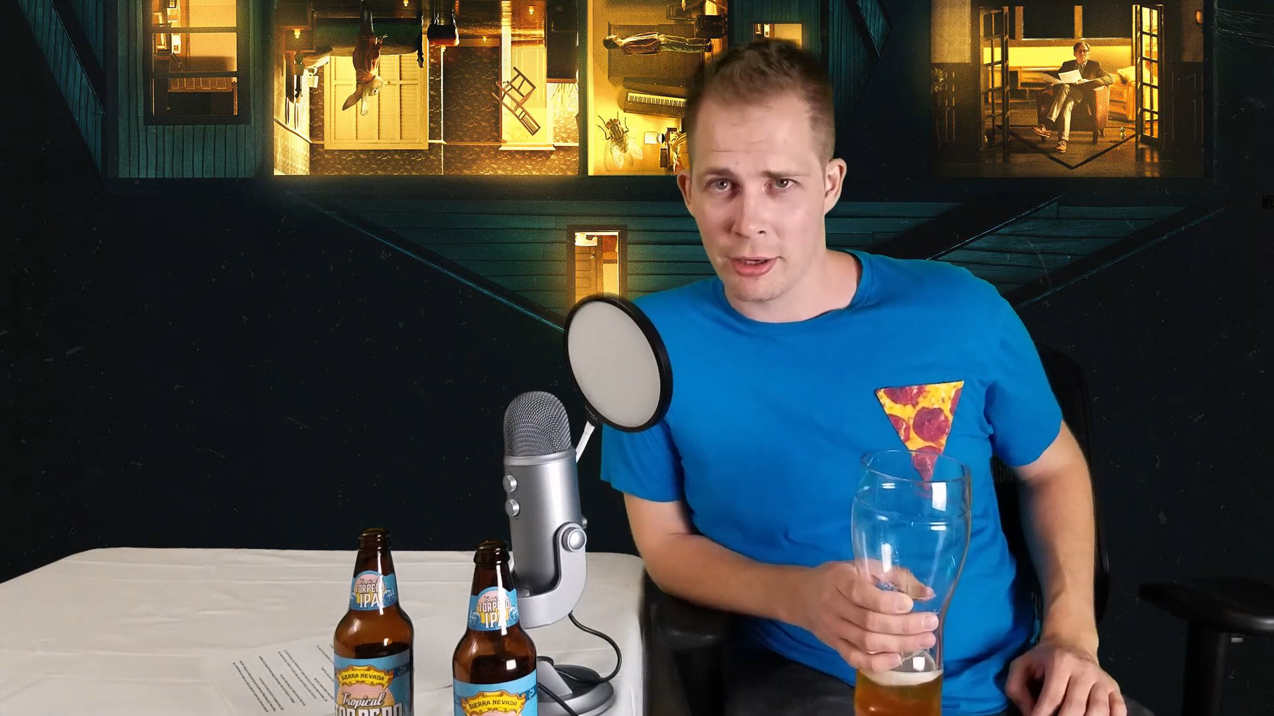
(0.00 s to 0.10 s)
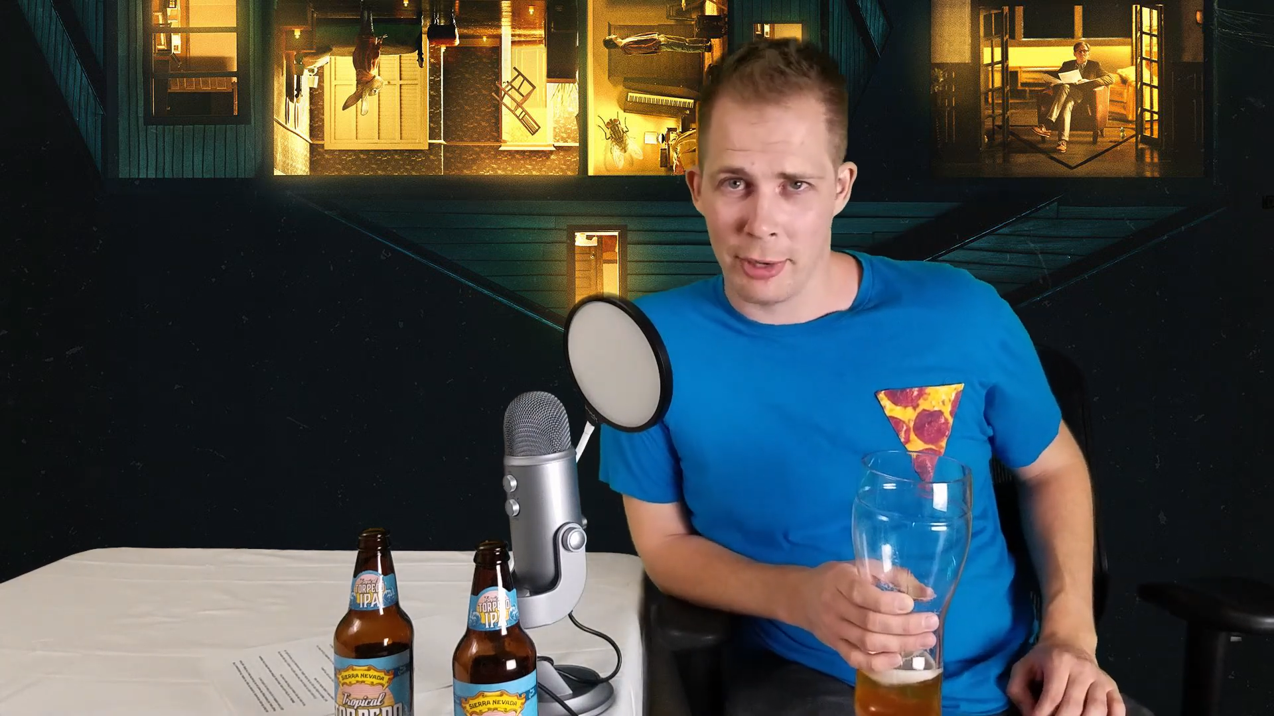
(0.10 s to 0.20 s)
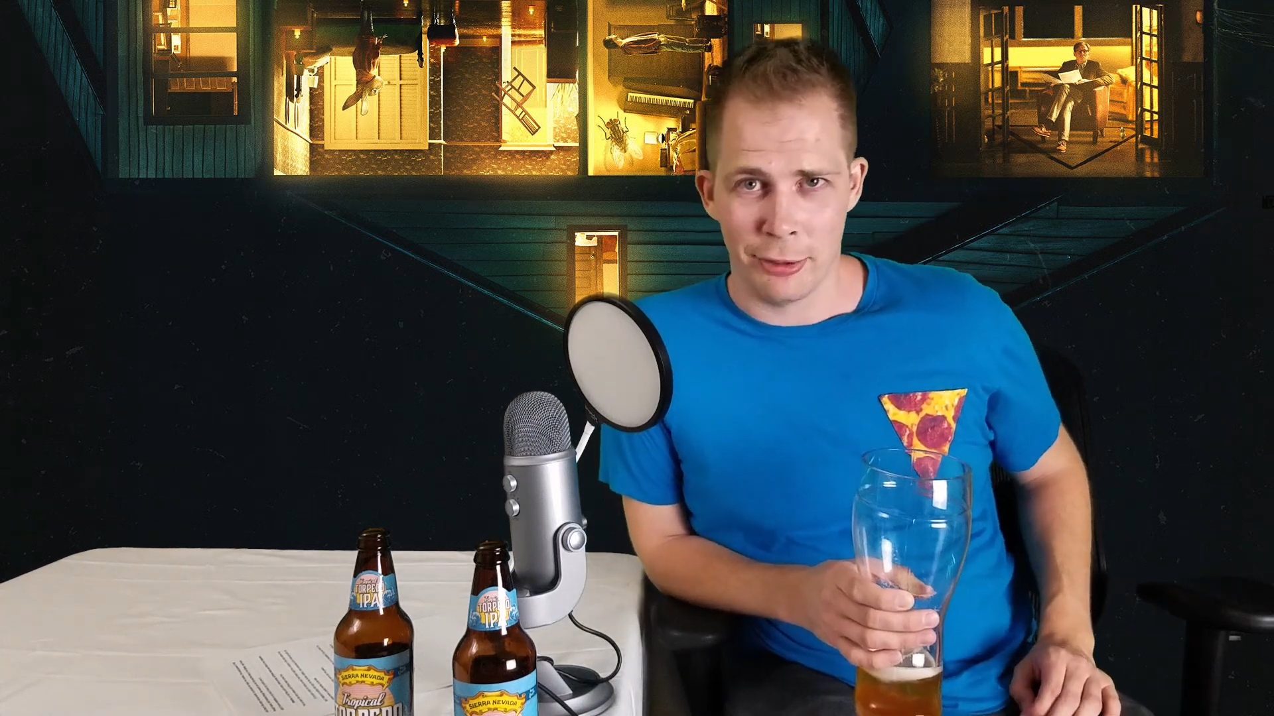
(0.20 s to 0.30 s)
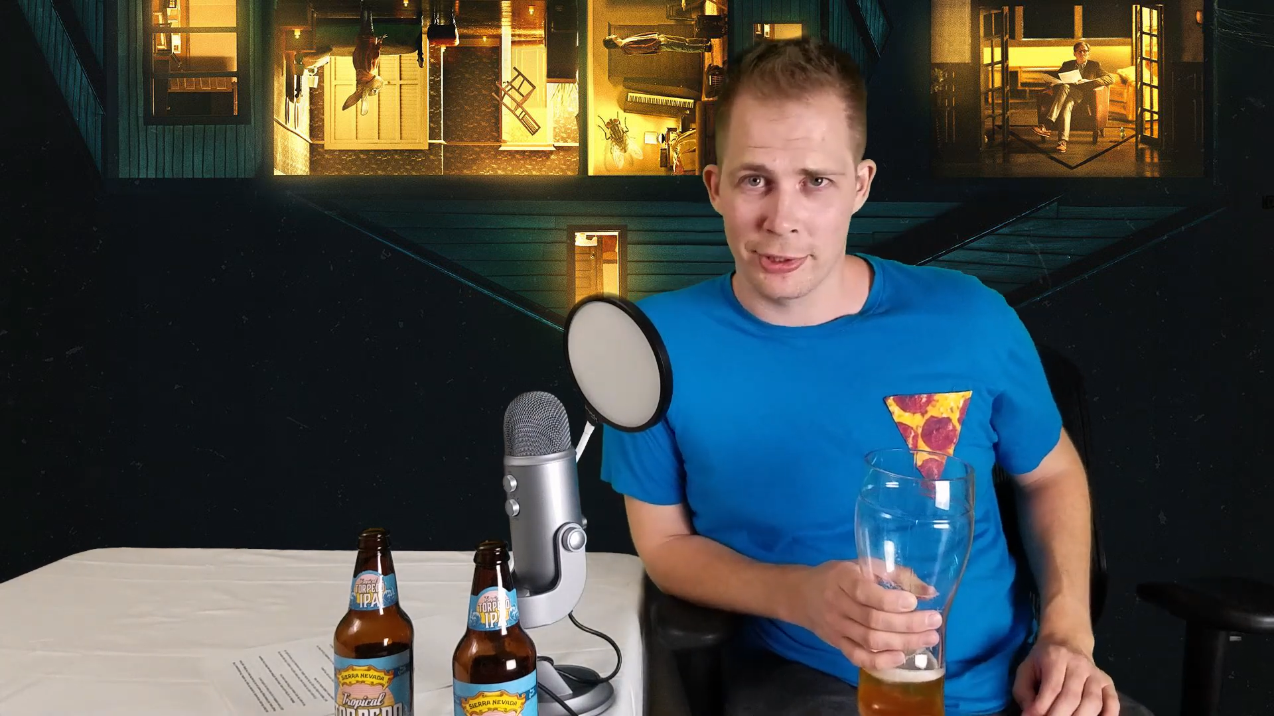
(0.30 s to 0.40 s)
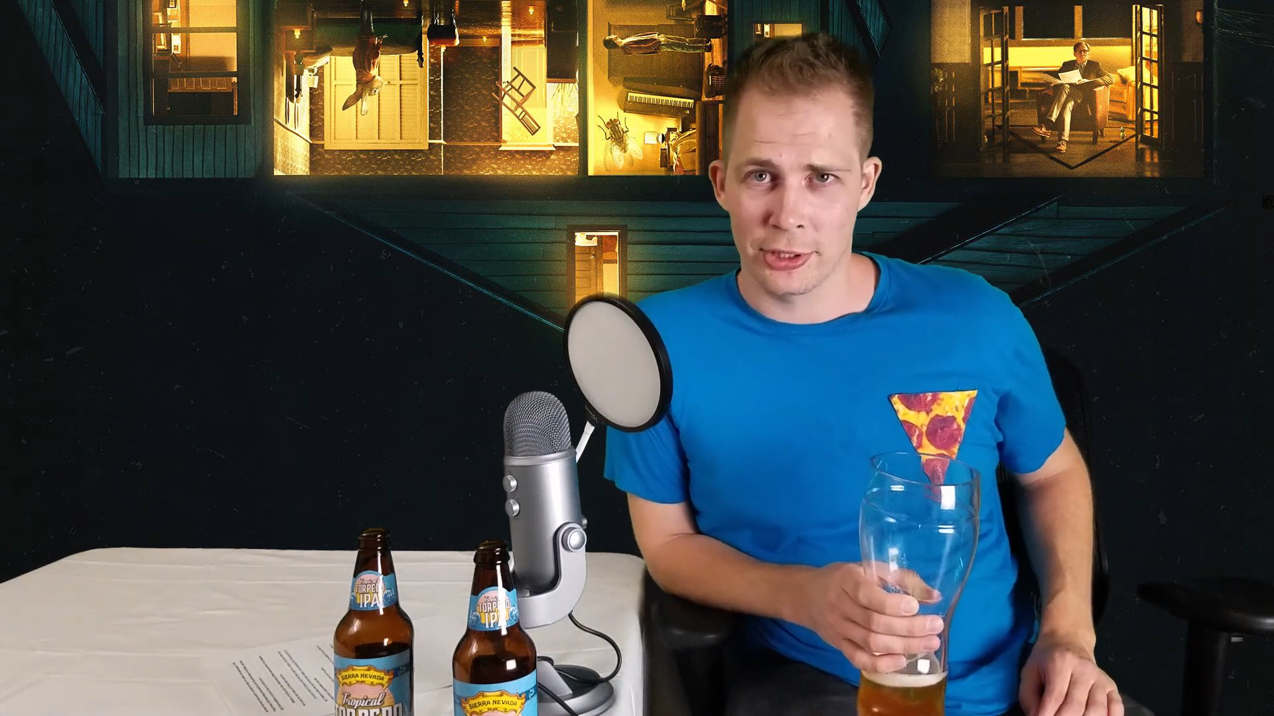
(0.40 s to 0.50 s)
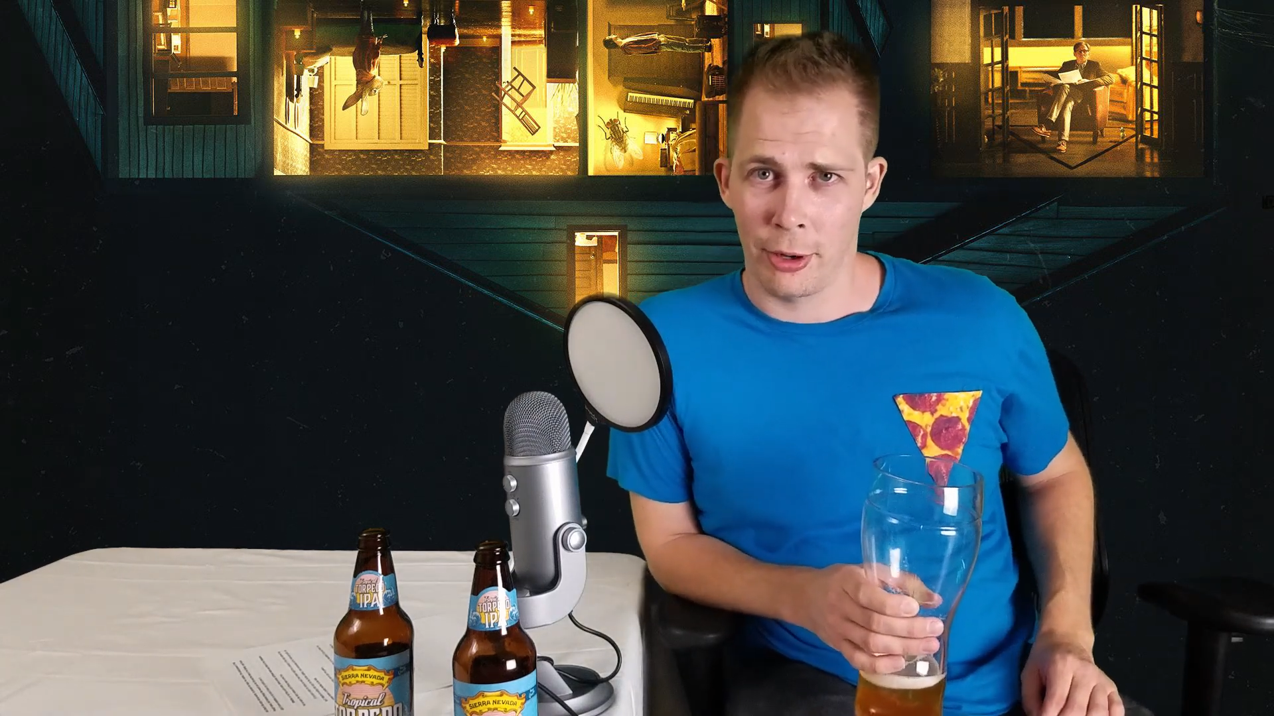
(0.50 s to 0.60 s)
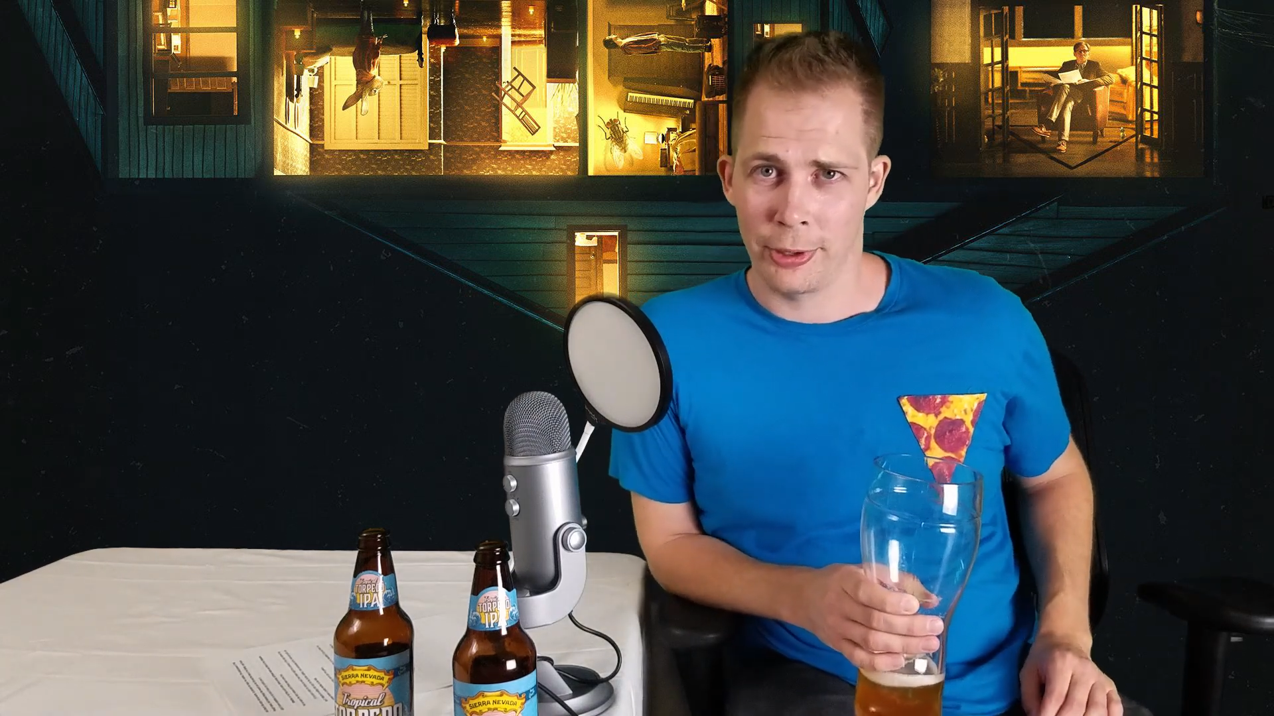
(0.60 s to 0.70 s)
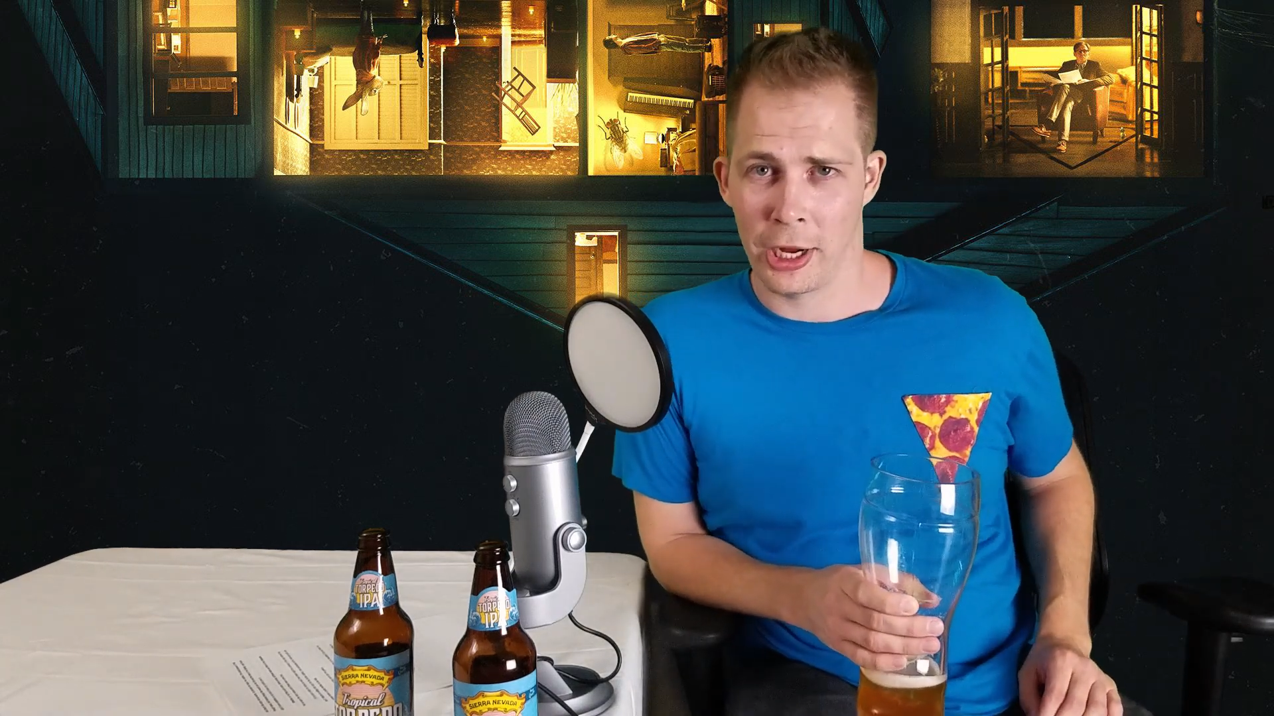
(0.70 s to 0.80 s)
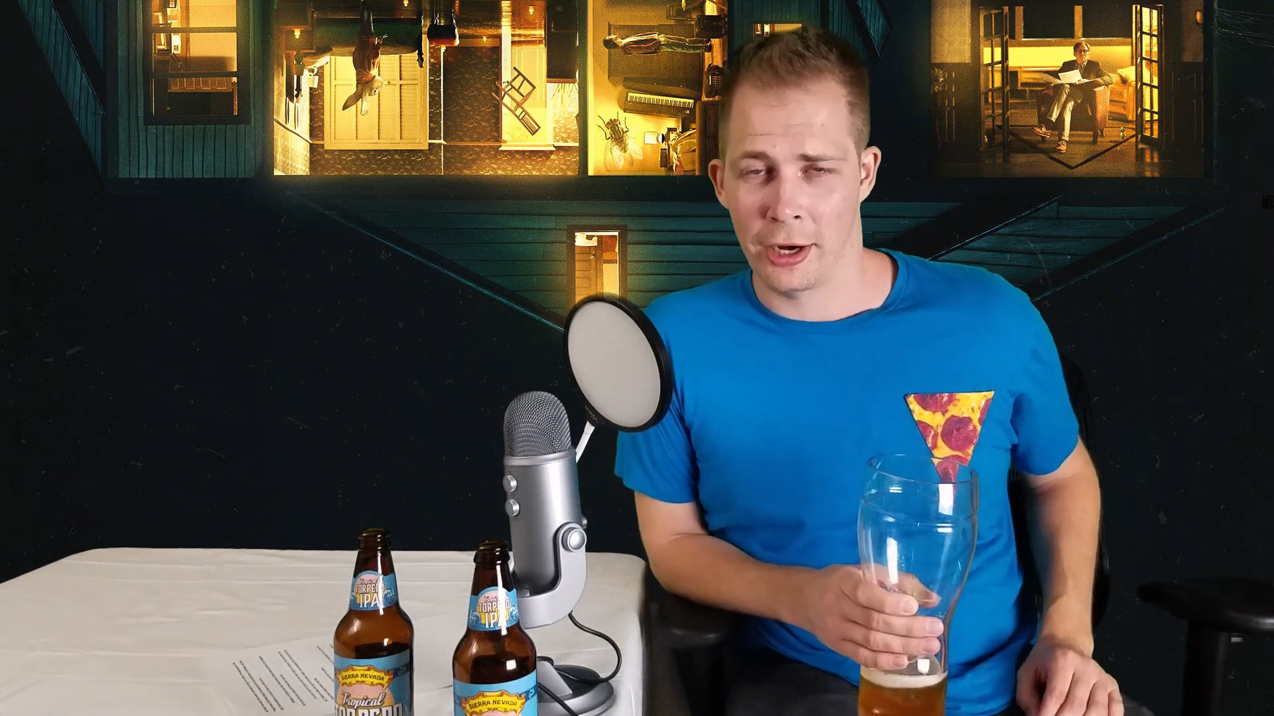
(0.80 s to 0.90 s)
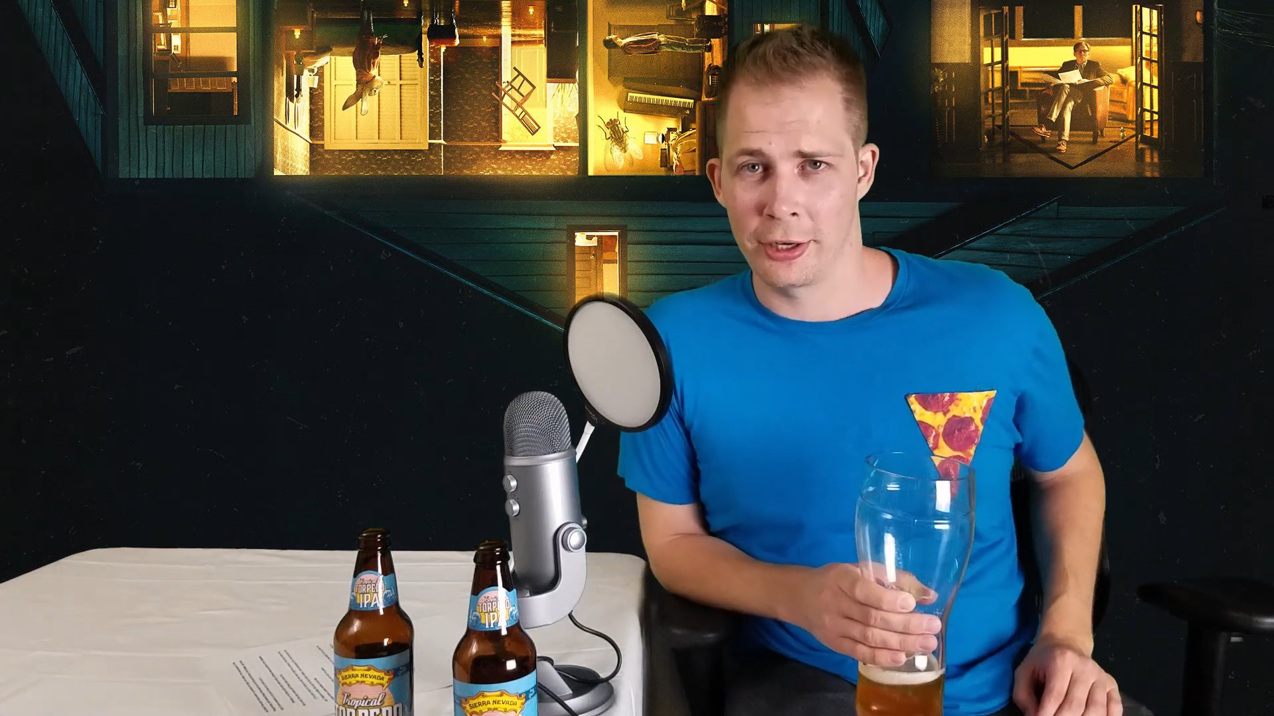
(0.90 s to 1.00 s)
about what's going on